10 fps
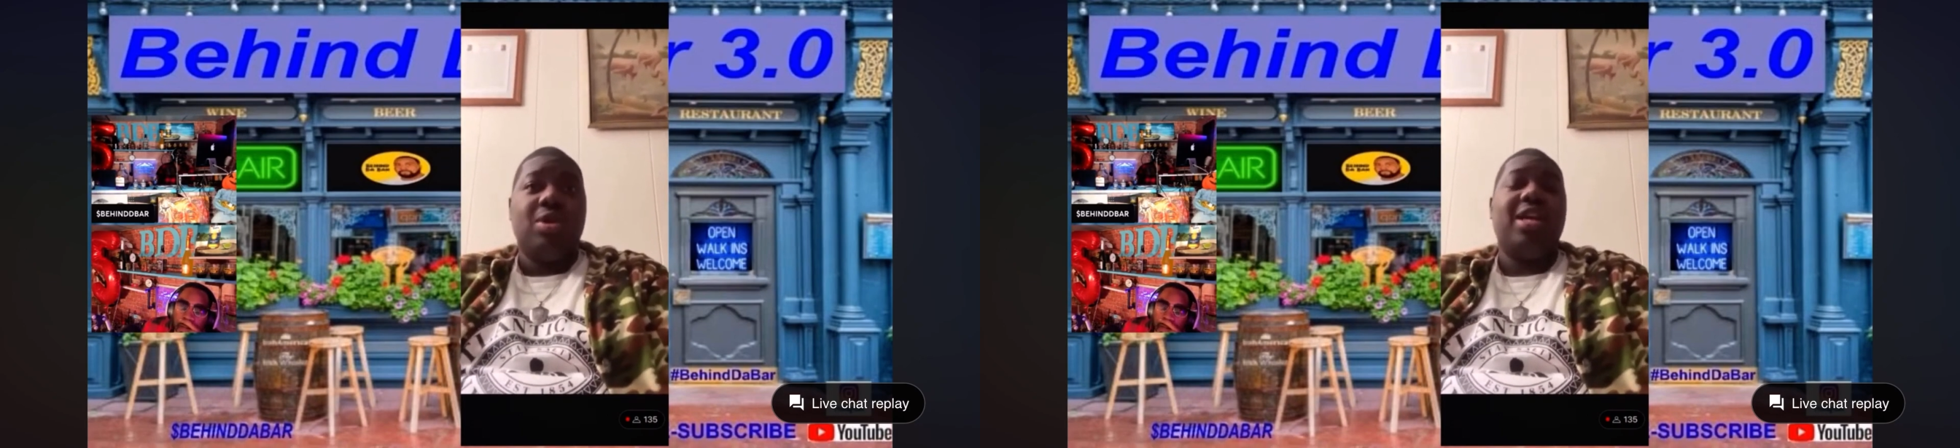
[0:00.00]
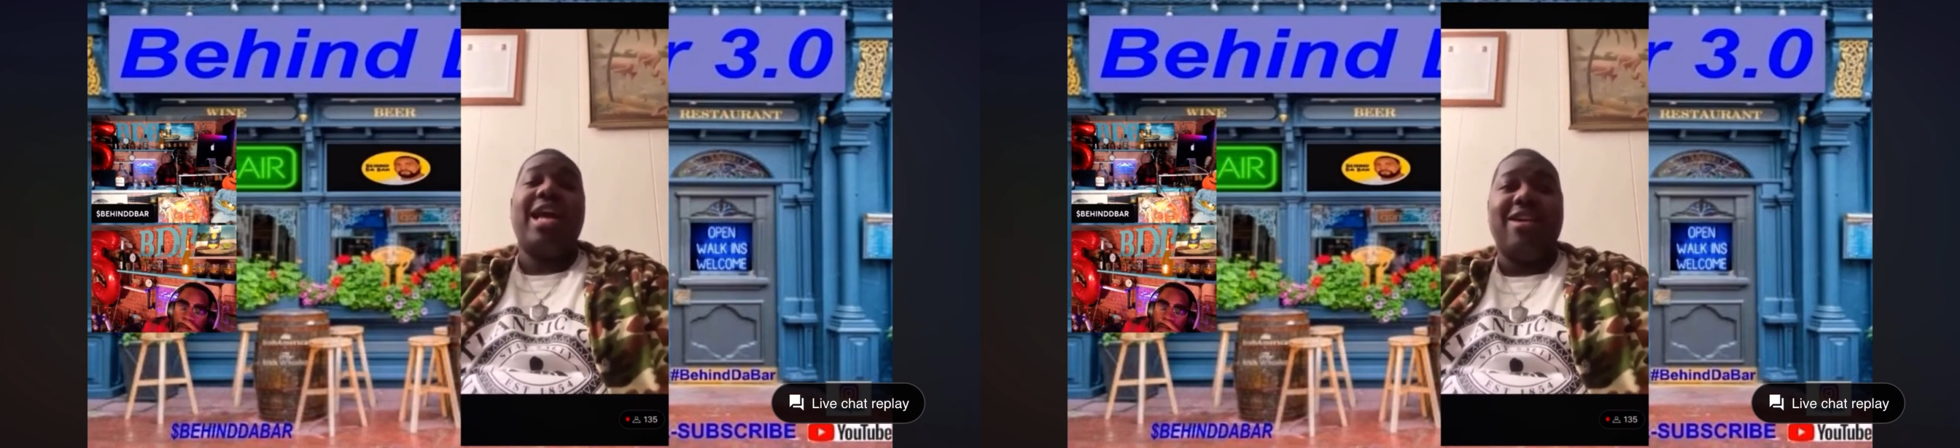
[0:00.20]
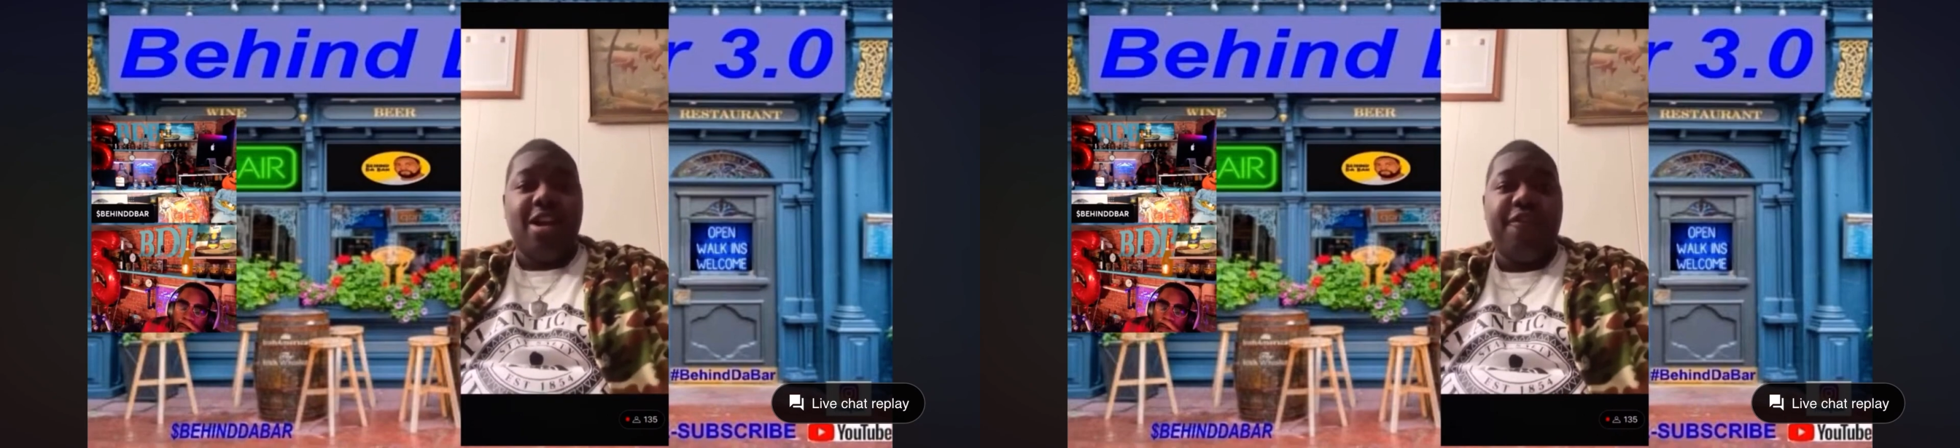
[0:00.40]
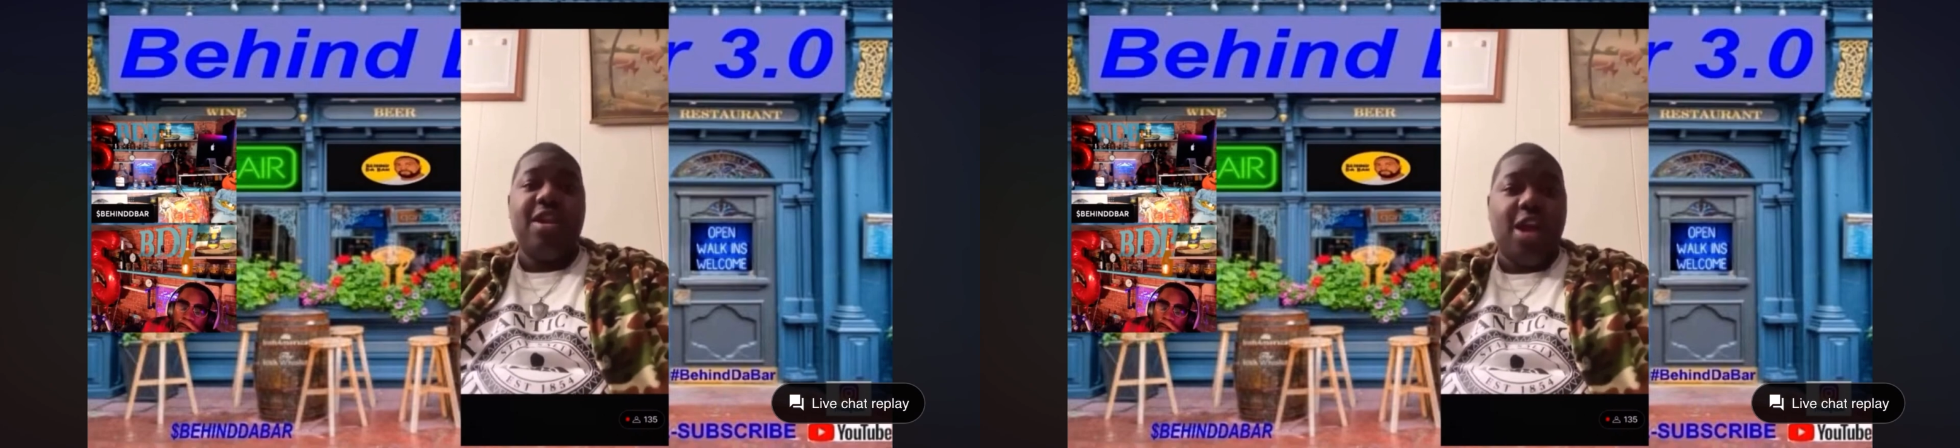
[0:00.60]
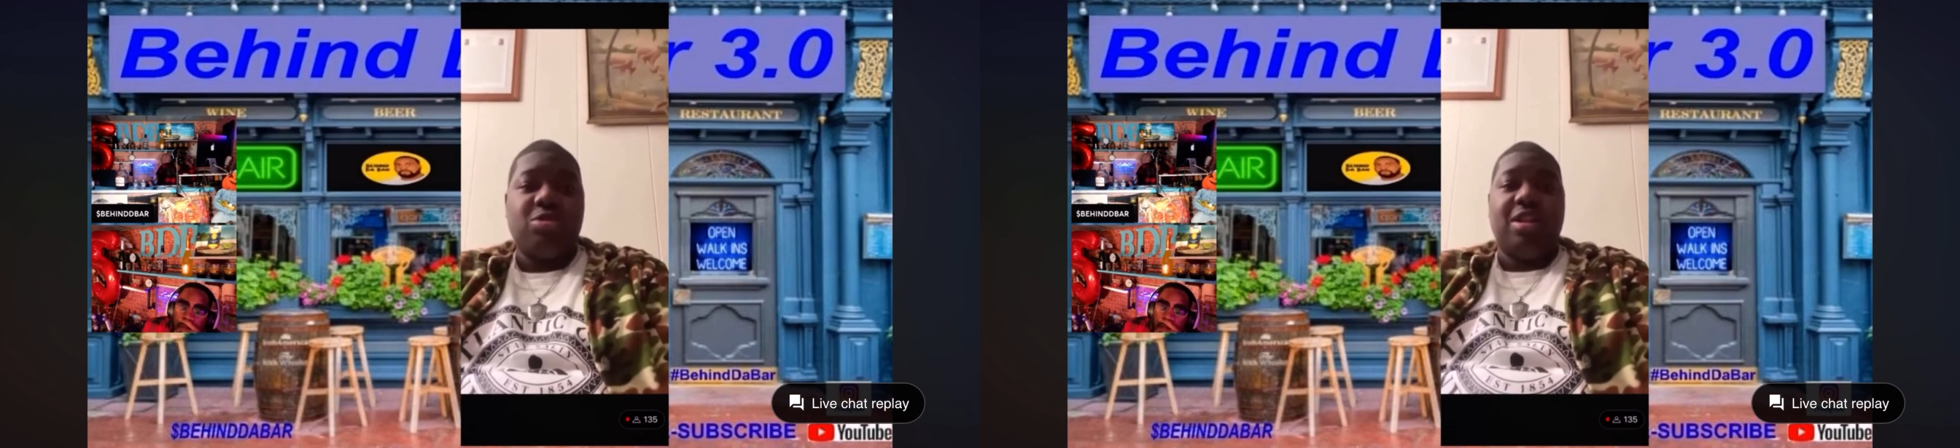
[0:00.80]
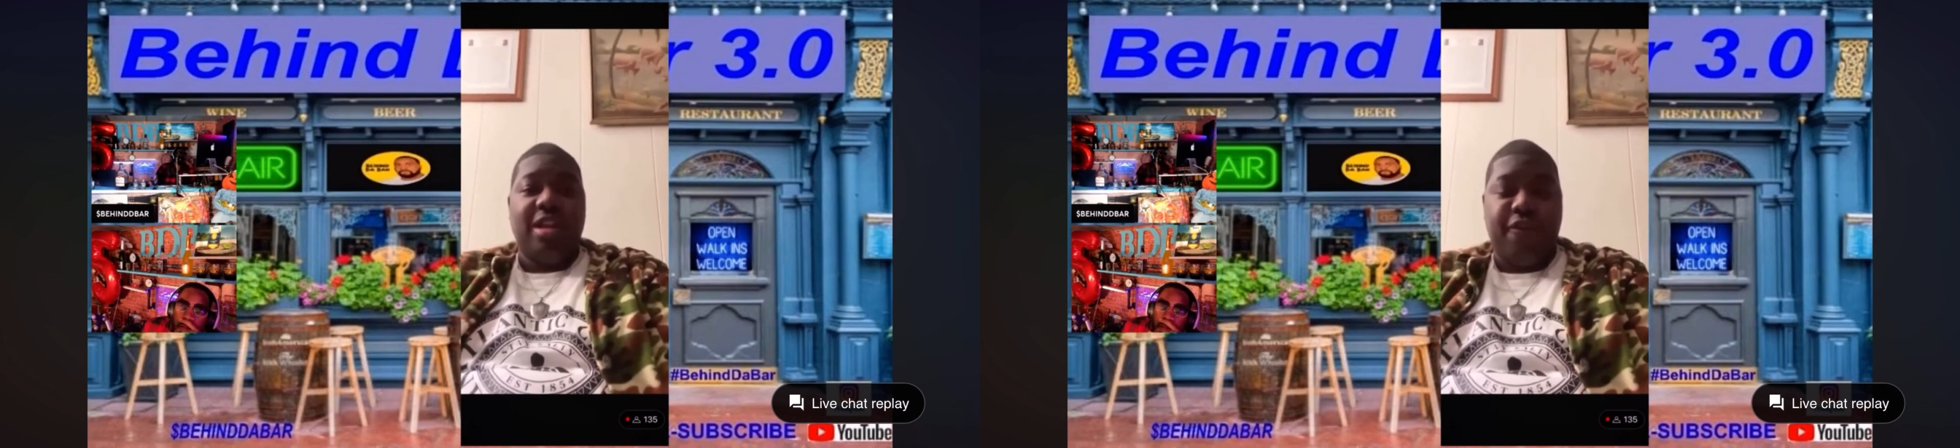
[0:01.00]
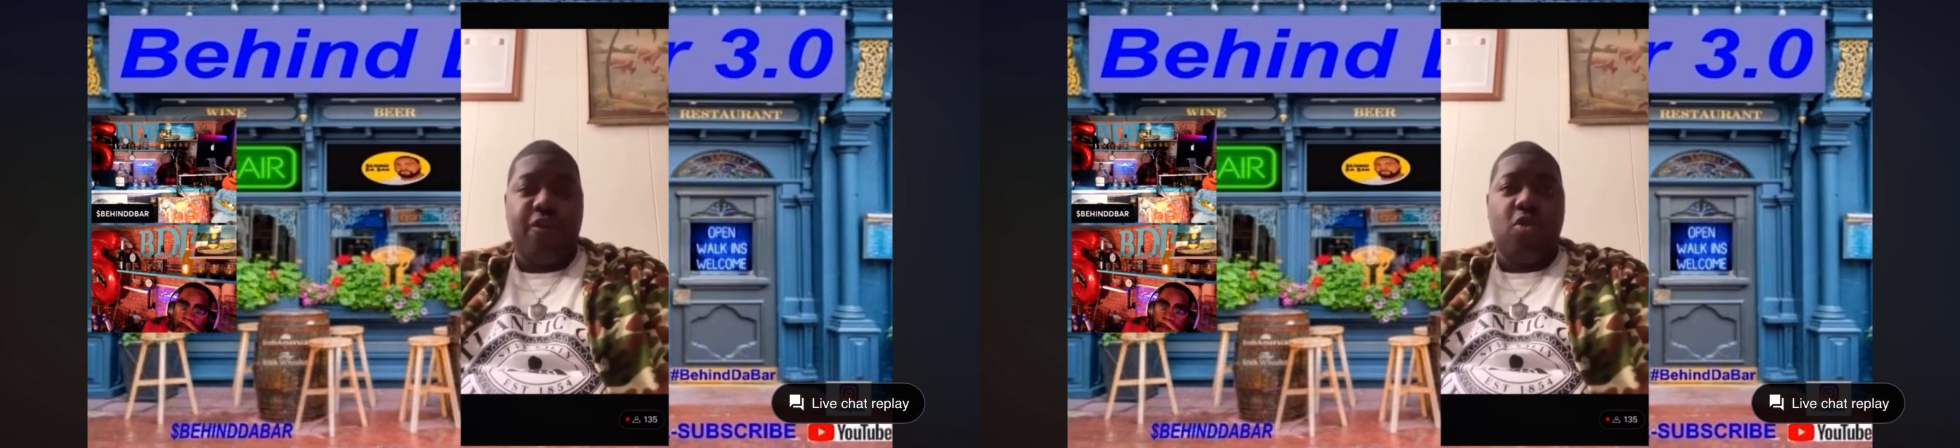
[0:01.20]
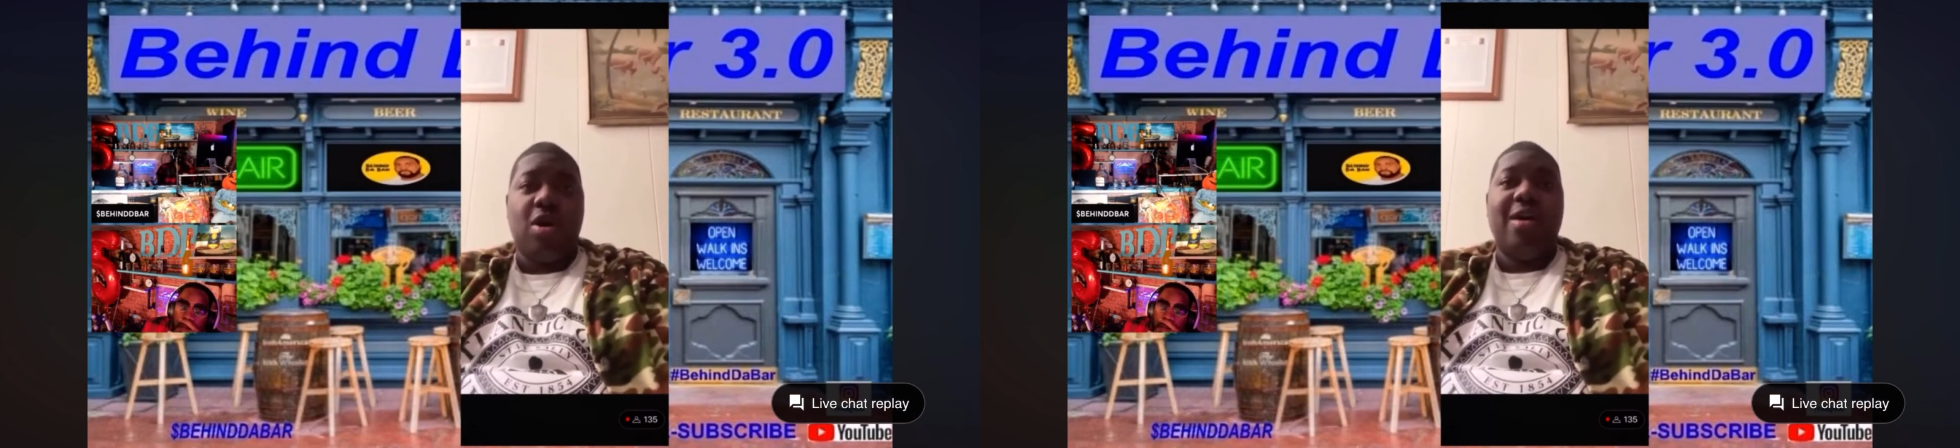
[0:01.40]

he got nothing else to live for,